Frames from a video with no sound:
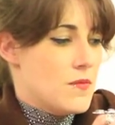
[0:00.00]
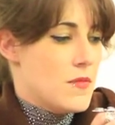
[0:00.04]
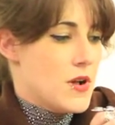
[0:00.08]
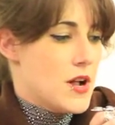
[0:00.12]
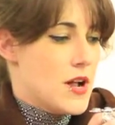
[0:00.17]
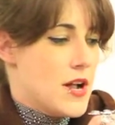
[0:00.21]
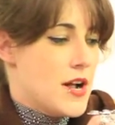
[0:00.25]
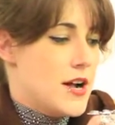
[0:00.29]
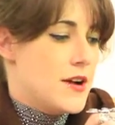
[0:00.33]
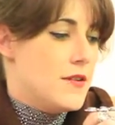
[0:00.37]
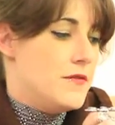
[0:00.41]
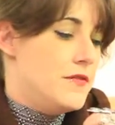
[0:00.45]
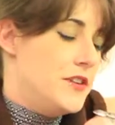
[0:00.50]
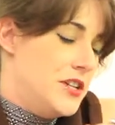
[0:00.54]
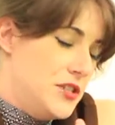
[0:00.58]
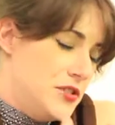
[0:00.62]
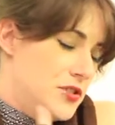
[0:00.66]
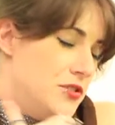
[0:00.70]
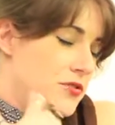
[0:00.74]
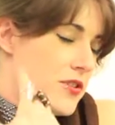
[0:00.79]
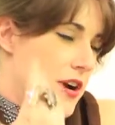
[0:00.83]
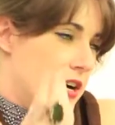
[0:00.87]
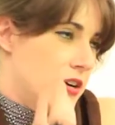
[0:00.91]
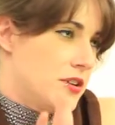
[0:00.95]

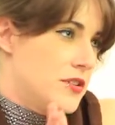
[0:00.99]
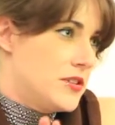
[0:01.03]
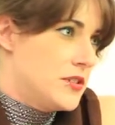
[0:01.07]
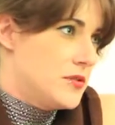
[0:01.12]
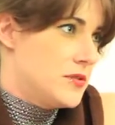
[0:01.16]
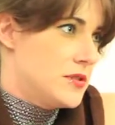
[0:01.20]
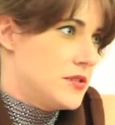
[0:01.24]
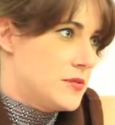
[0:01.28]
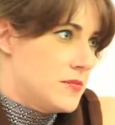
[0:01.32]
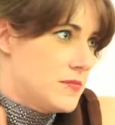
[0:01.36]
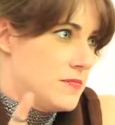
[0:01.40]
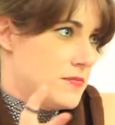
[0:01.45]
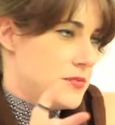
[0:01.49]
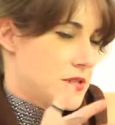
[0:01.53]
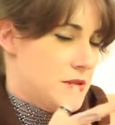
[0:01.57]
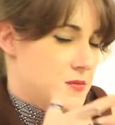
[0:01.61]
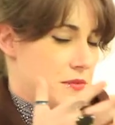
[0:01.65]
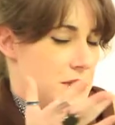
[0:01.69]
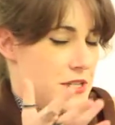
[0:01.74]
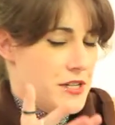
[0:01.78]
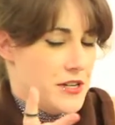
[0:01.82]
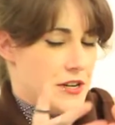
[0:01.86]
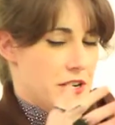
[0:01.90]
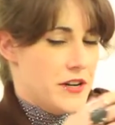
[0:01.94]
V2 Records is a
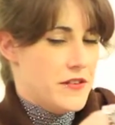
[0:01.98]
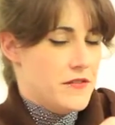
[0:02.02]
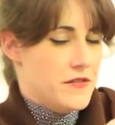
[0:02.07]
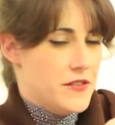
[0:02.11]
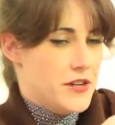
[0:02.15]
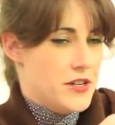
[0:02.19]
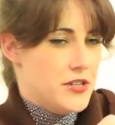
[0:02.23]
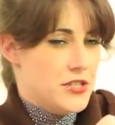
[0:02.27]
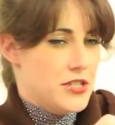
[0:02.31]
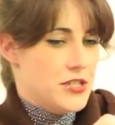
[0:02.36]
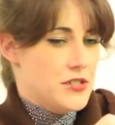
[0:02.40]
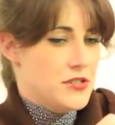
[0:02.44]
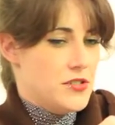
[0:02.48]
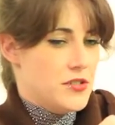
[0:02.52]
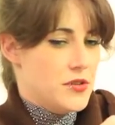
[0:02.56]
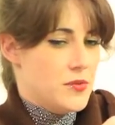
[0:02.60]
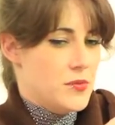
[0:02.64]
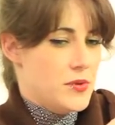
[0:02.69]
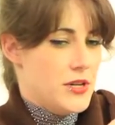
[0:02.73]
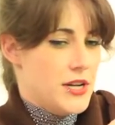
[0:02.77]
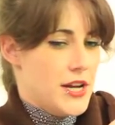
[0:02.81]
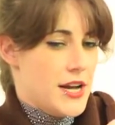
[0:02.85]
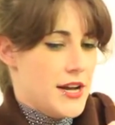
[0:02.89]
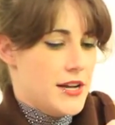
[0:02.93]
subsidiary of Virgin, so
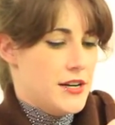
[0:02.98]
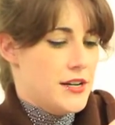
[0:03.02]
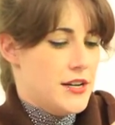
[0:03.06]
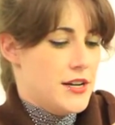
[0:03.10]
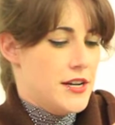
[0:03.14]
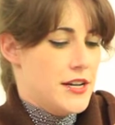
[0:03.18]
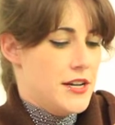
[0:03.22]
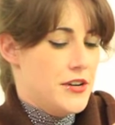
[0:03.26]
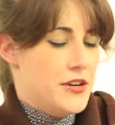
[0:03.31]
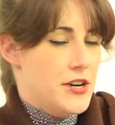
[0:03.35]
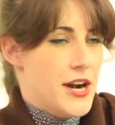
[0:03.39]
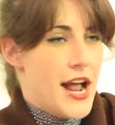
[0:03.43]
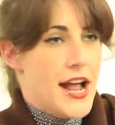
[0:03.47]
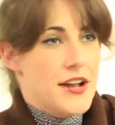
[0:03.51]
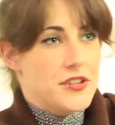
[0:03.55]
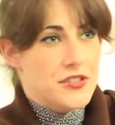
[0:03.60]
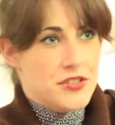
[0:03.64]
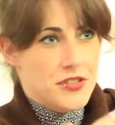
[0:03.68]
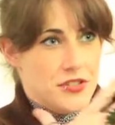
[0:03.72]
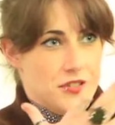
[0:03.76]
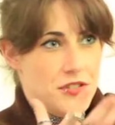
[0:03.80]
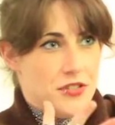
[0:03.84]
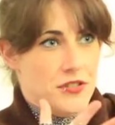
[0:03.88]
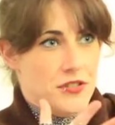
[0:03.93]
we had
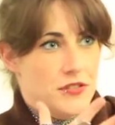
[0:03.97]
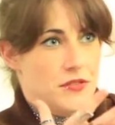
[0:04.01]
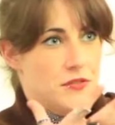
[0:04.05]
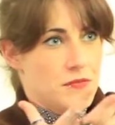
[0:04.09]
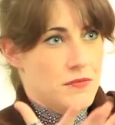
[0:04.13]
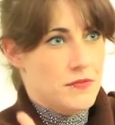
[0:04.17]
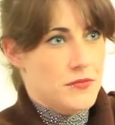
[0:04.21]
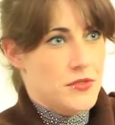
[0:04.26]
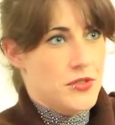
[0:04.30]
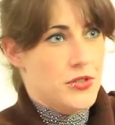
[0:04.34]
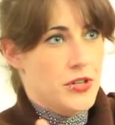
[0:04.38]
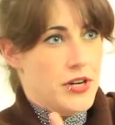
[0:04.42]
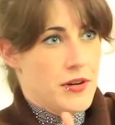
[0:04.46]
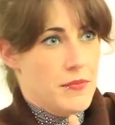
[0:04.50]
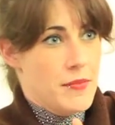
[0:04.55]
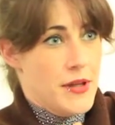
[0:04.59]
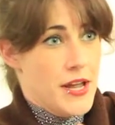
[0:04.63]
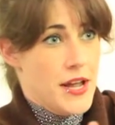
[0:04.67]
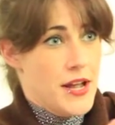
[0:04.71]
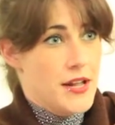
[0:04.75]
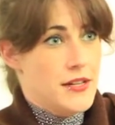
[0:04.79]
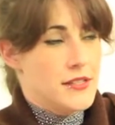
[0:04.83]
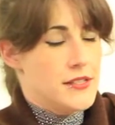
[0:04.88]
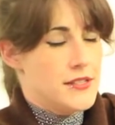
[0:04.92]
international touring
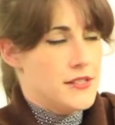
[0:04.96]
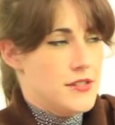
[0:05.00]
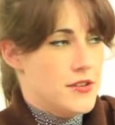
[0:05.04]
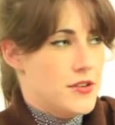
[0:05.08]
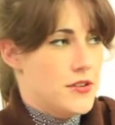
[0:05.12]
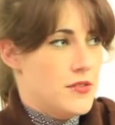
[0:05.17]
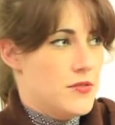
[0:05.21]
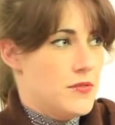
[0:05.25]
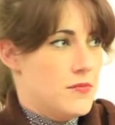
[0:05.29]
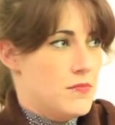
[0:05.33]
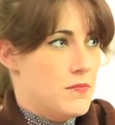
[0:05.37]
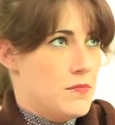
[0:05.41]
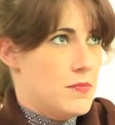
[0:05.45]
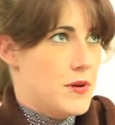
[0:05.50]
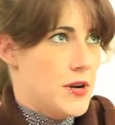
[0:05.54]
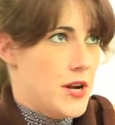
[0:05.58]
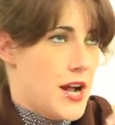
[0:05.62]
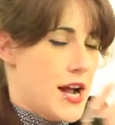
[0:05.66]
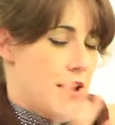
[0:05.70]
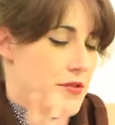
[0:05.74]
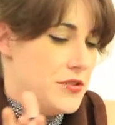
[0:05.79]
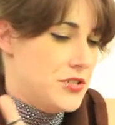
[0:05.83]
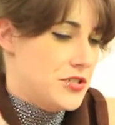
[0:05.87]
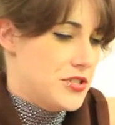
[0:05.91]
bands. But
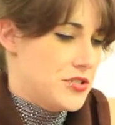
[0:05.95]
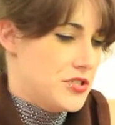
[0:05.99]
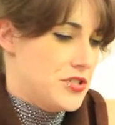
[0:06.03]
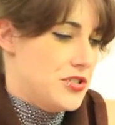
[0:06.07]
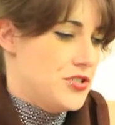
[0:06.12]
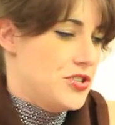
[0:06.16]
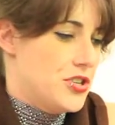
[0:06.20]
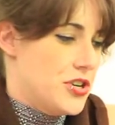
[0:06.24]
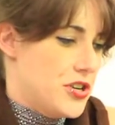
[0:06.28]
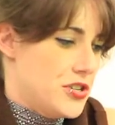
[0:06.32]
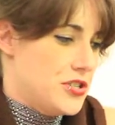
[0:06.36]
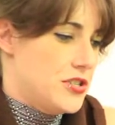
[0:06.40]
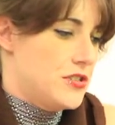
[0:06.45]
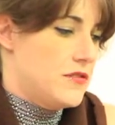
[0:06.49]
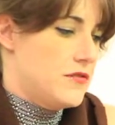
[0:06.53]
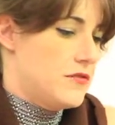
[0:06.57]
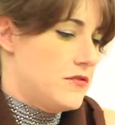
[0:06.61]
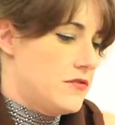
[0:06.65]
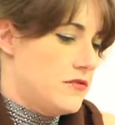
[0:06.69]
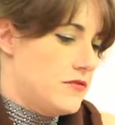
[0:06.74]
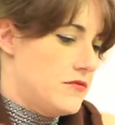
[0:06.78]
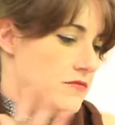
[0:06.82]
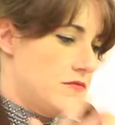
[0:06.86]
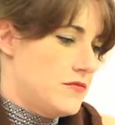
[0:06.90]
I was just in charge of
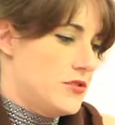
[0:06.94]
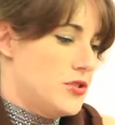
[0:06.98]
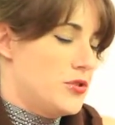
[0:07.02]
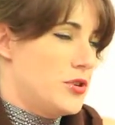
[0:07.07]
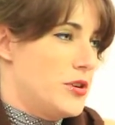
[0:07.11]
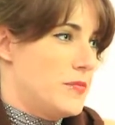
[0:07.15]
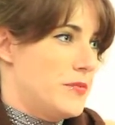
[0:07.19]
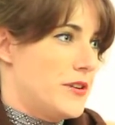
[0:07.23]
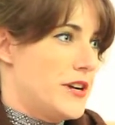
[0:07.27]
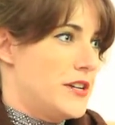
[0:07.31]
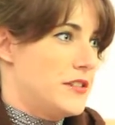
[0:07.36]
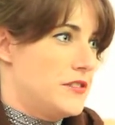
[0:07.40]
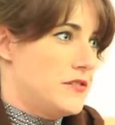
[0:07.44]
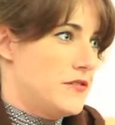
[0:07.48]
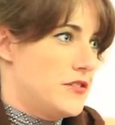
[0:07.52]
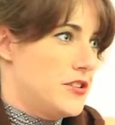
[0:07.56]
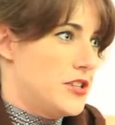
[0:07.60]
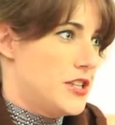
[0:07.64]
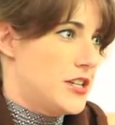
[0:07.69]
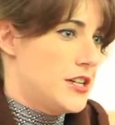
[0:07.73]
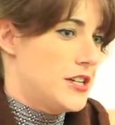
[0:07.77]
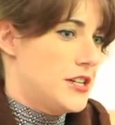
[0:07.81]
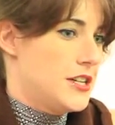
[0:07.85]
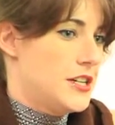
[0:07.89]
tour press for
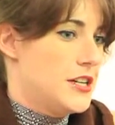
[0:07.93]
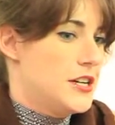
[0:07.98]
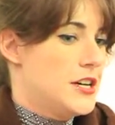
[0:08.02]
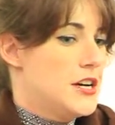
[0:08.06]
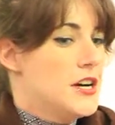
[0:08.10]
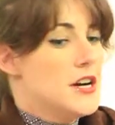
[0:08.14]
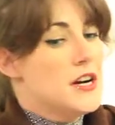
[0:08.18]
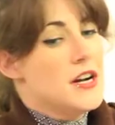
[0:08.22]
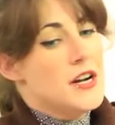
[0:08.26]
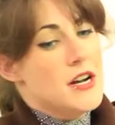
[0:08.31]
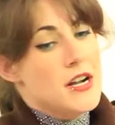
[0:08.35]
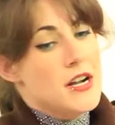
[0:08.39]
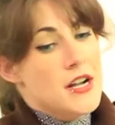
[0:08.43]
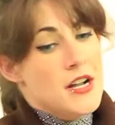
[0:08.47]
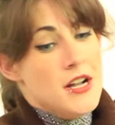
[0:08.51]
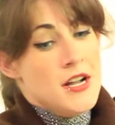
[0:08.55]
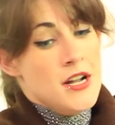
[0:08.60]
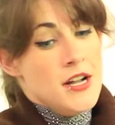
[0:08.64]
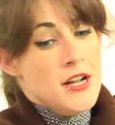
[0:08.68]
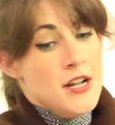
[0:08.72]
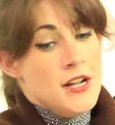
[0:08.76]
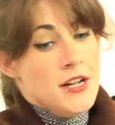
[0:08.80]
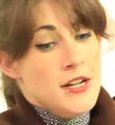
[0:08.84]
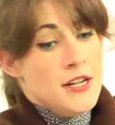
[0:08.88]
the
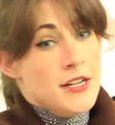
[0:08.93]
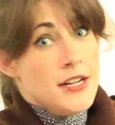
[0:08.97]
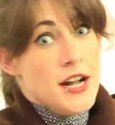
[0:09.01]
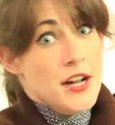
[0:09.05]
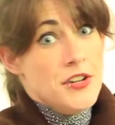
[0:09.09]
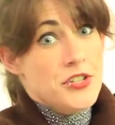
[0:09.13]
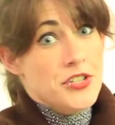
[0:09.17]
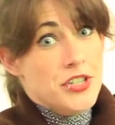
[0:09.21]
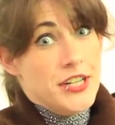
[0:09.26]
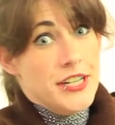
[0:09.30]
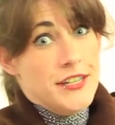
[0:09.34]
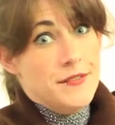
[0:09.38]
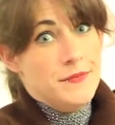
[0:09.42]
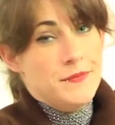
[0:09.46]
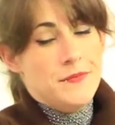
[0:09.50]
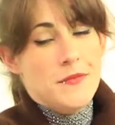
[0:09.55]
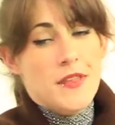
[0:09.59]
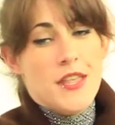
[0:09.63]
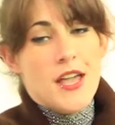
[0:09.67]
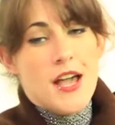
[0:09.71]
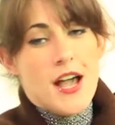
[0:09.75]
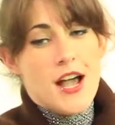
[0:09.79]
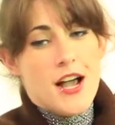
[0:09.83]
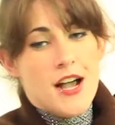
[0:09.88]
country.
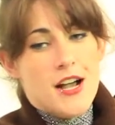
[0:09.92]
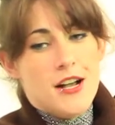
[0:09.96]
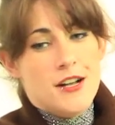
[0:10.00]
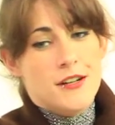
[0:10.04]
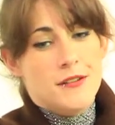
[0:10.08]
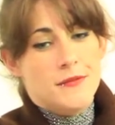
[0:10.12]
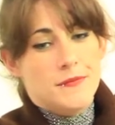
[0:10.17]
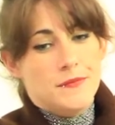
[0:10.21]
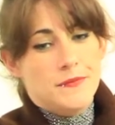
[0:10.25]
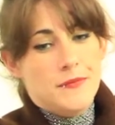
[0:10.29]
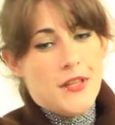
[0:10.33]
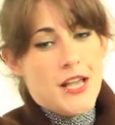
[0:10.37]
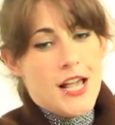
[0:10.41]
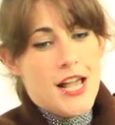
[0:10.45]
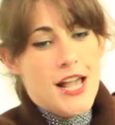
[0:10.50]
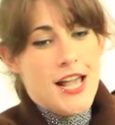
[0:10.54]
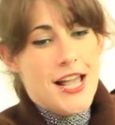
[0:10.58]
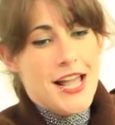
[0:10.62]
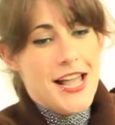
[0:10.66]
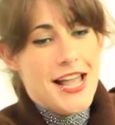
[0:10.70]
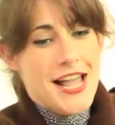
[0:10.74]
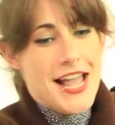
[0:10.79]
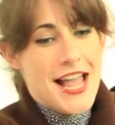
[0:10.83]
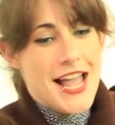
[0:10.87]

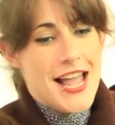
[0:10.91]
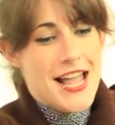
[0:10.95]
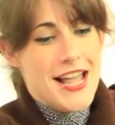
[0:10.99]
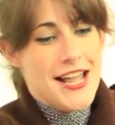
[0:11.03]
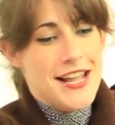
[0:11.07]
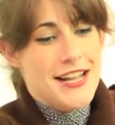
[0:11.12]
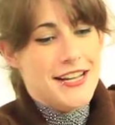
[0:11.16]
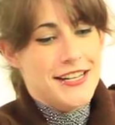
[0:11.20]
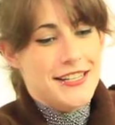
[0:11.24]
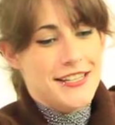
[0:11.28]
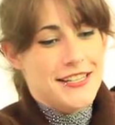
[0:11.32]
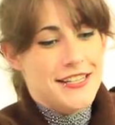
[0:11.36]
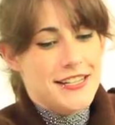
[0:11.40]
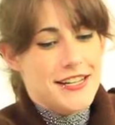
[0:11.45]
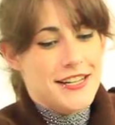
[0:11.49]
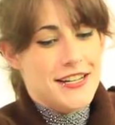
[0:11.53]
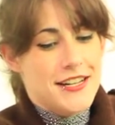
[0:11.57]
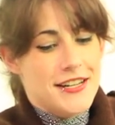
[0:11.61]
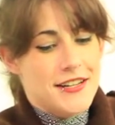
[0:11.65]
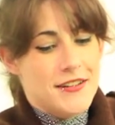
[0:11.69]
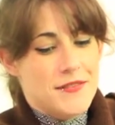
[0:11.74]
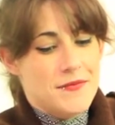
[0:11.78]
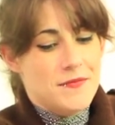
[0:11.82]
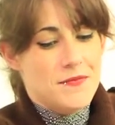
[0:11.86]
And
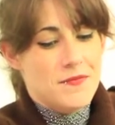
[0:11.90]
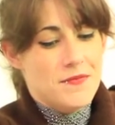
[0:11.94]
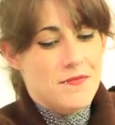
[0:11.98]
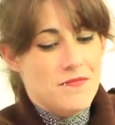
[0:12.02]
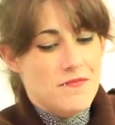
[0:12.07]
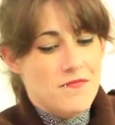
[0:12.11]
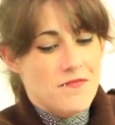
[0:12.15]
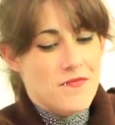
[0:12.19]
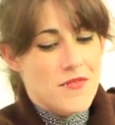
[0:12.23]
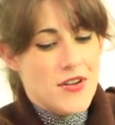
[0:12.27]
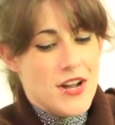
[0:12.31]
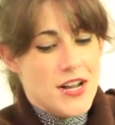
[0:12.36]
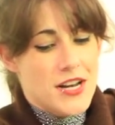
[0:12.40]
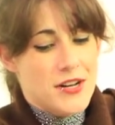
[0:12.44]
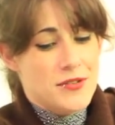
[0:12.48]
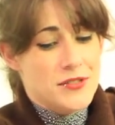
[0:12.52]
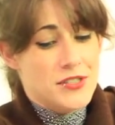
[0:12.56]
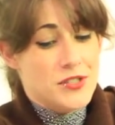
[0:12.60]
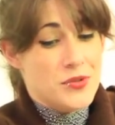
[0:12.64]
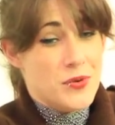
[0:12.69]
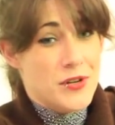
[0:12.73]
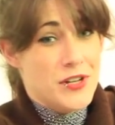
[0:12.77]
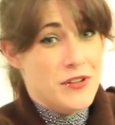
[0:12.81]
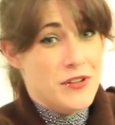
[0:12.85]
I
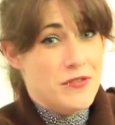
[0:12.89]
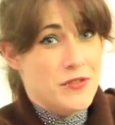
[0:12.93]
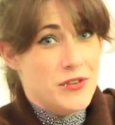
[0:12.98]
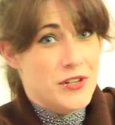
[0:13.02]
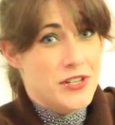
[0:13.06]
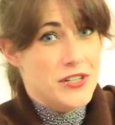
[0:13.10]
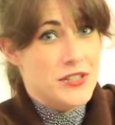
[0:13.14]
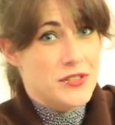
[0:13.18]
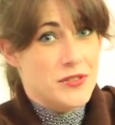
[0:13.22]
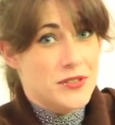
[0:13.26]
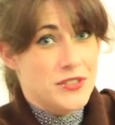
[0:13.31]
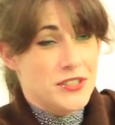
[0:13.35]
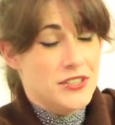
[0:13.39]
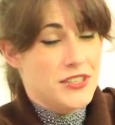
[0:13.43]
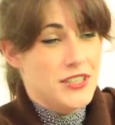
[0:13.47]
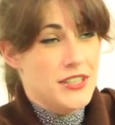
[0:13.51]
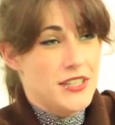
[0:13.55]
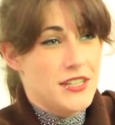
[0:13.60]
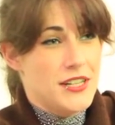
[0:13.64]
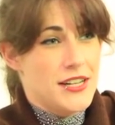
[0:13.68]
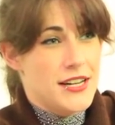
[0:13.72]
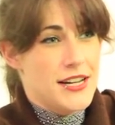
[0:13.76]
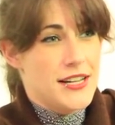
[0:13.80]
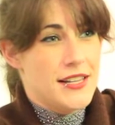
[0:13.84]
was 24 years old,
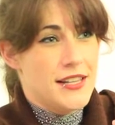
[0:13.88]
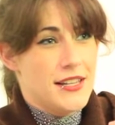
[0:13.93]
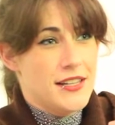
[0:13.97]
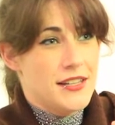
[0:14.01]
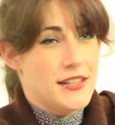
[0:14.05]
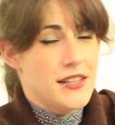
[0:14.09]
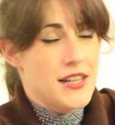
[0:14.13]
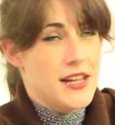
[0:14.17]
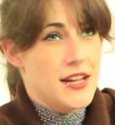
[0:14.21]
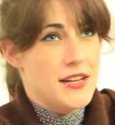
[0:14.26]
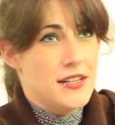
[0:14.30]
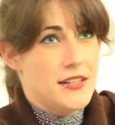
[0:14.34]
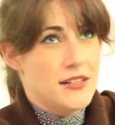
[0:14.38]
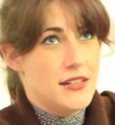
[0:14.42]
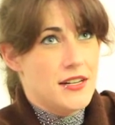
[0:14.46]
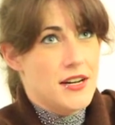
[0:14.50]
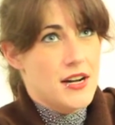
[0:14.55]
I think, then.